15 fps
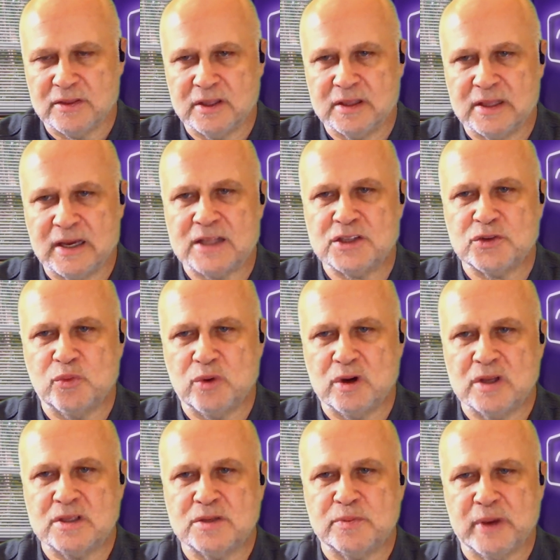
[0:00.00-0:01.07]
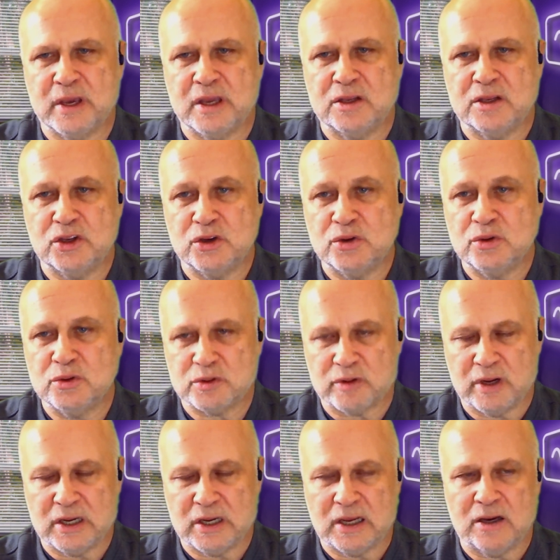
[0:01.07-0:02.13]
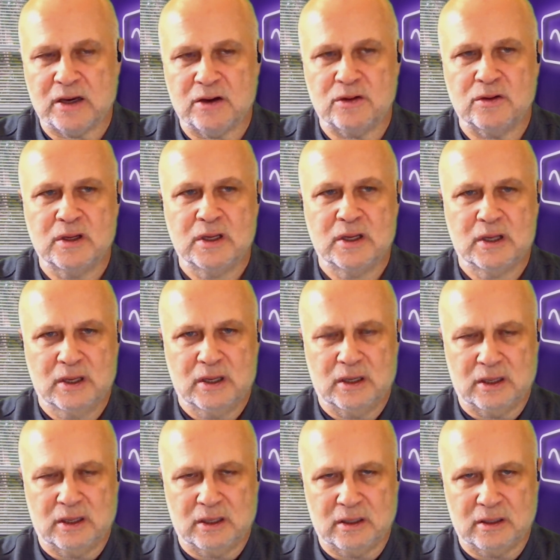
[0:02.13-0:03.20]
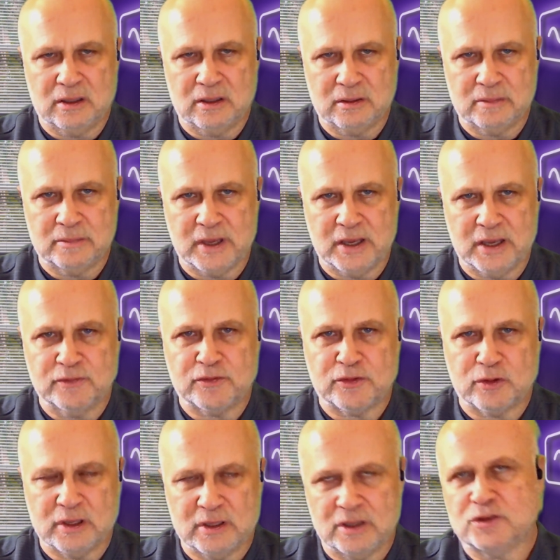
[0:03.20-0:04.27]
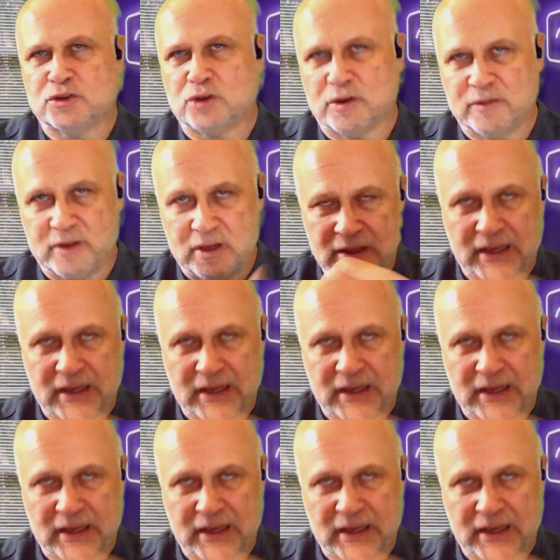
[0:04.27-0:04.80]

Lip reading: I think that's what's being used right now in fraud, sort of